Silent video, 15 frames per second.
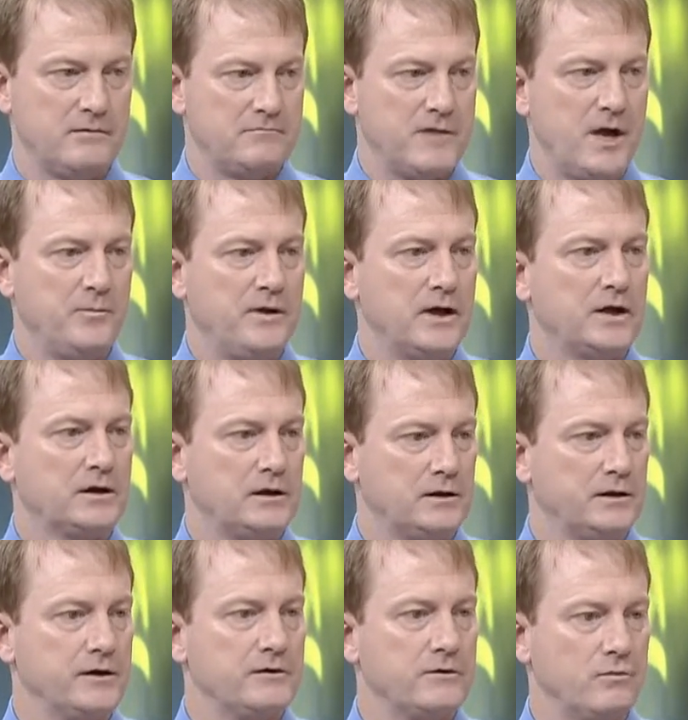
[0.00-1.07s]
that may be
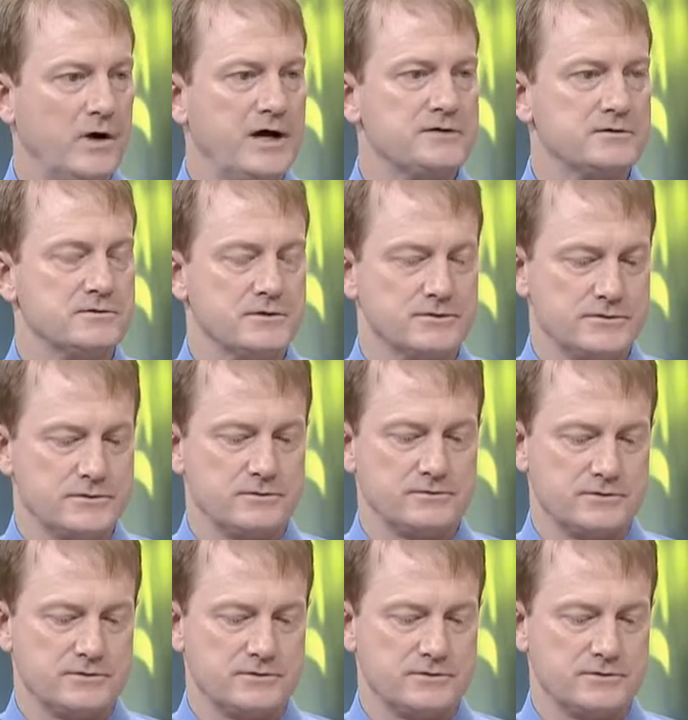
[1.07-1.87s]
unclear to Westerners.